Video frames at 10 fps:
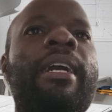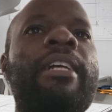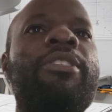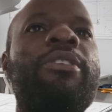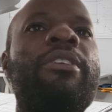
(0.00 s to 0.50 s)

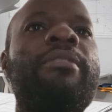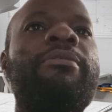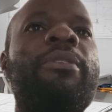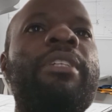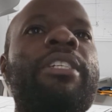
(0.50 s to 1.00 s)
CAISSON
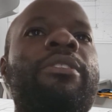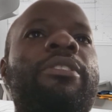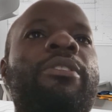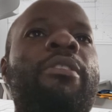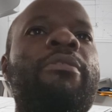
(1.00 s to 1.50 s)

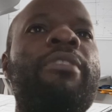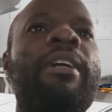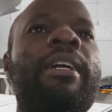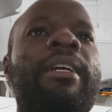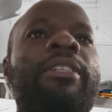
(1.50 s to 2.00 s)
foundations
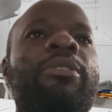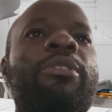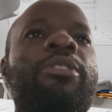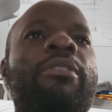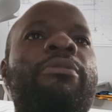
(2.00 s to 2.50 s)
offer a
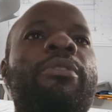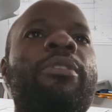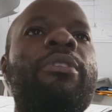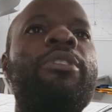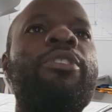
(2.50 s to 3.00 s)
solution
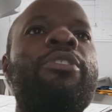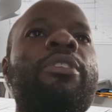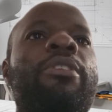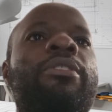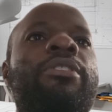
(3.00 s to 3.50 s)
for
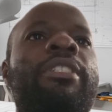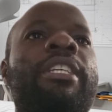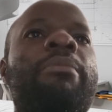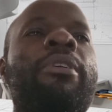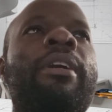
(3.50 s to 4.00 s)
strong,
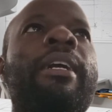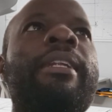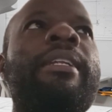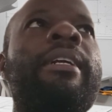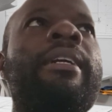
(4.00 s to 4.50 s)
stable, and